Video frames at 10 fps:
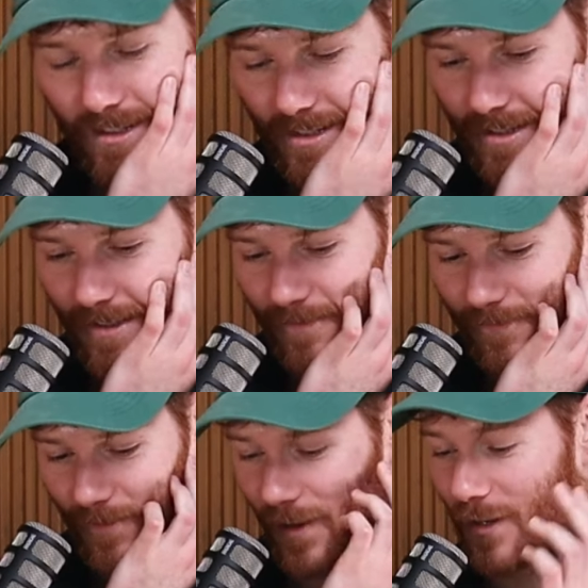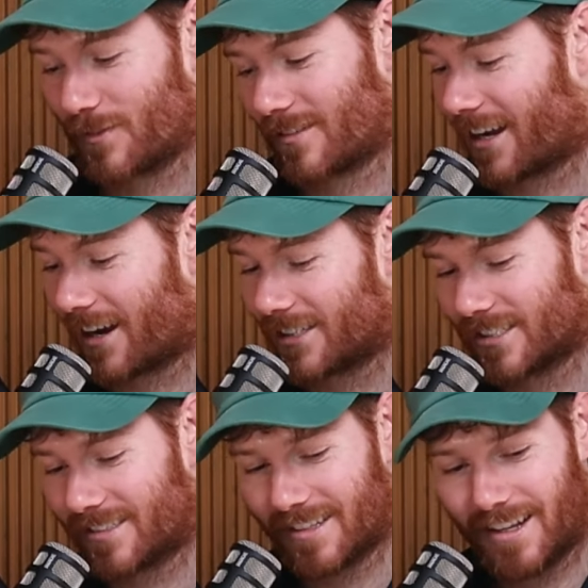Fuck, it was like, I
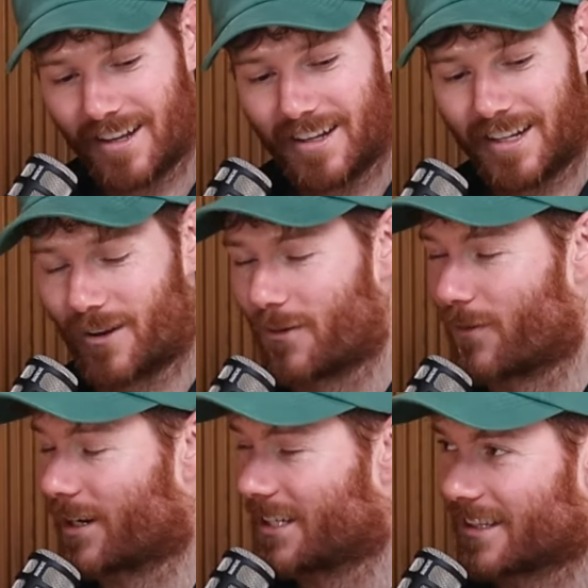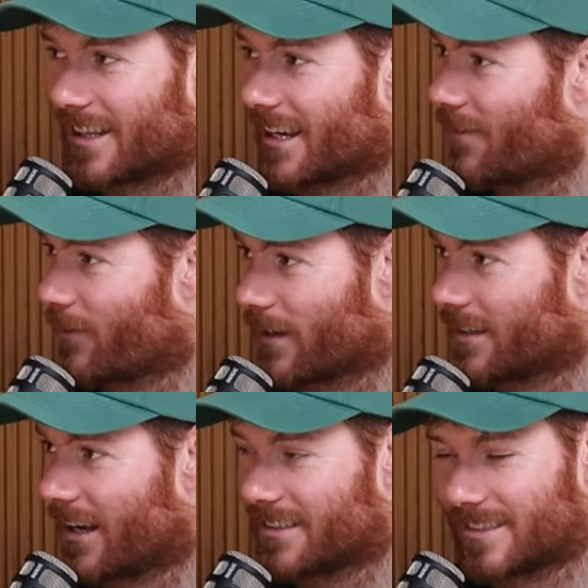just, you know, I did the thing everyone
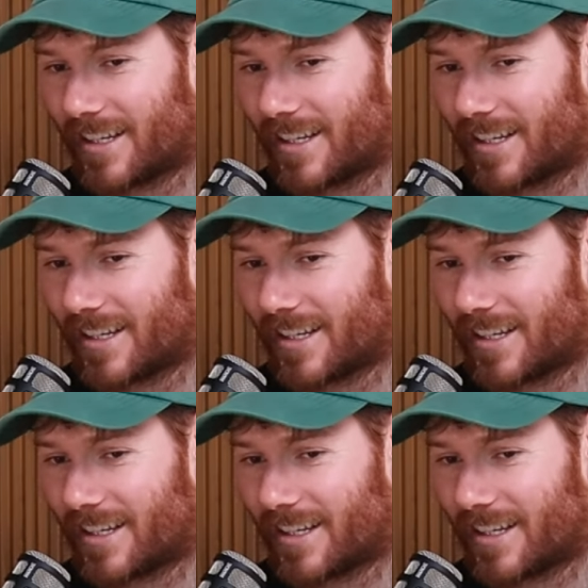does.